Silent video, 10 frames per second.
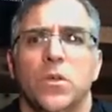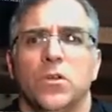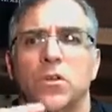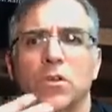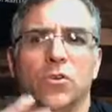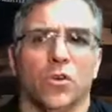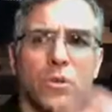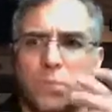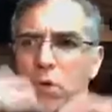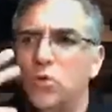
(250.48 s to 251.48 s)
Your
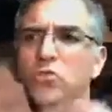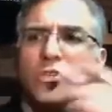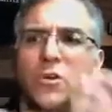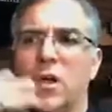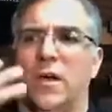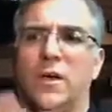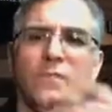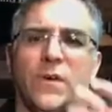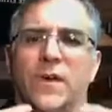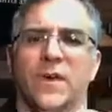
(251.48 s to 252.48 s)
composure
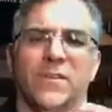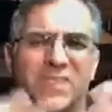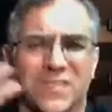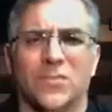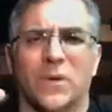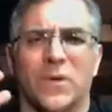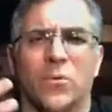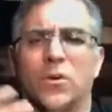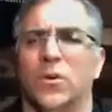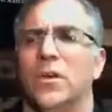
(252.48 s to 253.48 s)
of, if that's the right
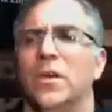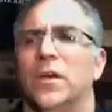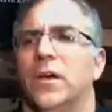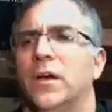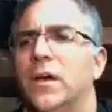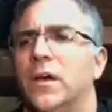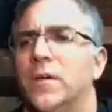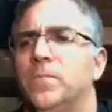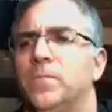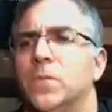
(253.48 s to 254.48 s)
word,
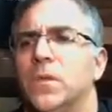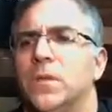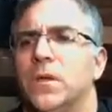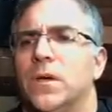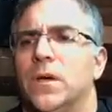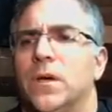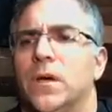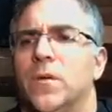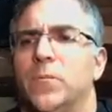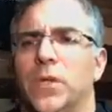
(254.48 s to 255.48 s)

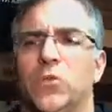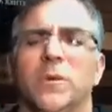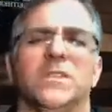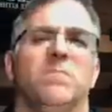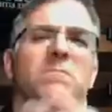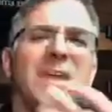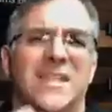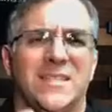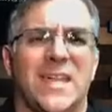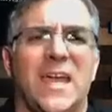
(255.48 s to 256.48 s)
but you must
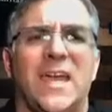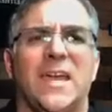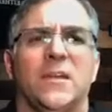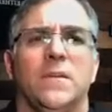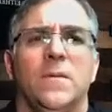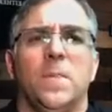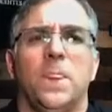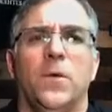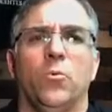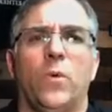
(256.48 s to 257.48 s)
maintain
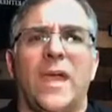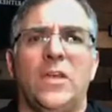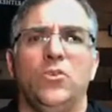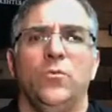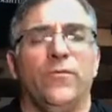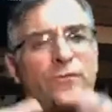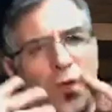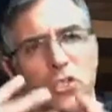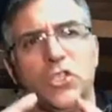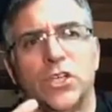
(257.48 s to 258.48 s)
the way you
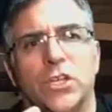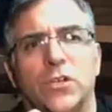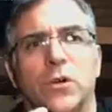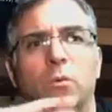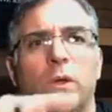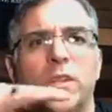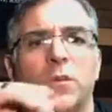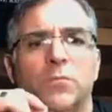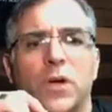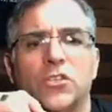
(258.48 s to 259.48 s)
function
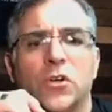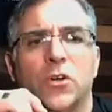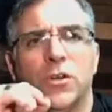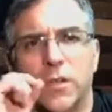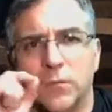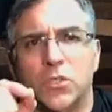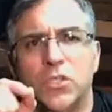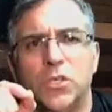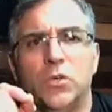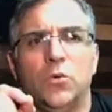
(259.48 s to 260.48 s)
within pressure. Number
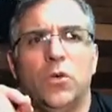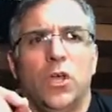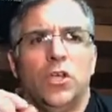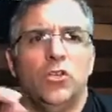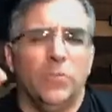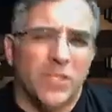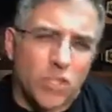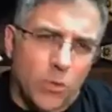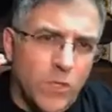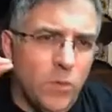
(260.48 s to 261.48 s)
2, you must
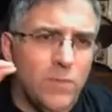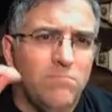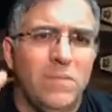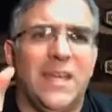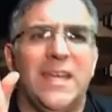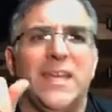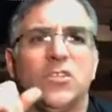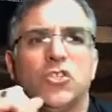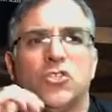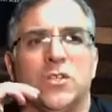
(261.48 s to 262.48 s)
go into
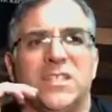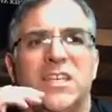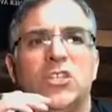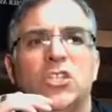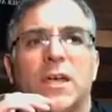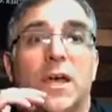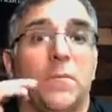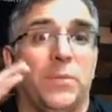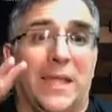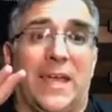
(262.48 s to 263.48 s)
immediate strategic
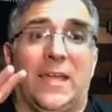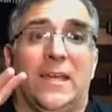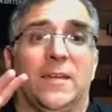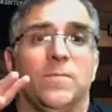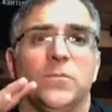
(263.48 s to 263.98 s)
planning.